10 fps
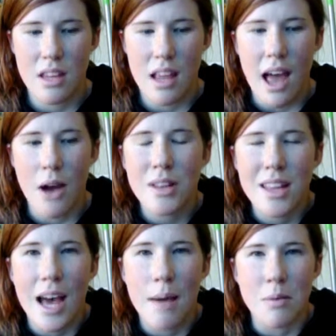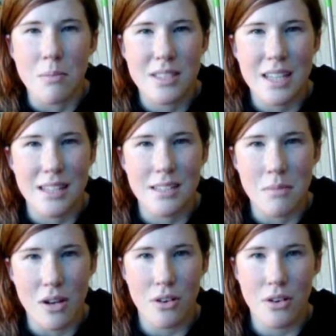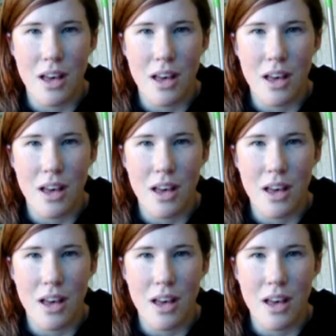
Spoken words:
how did that happen besides a miracle?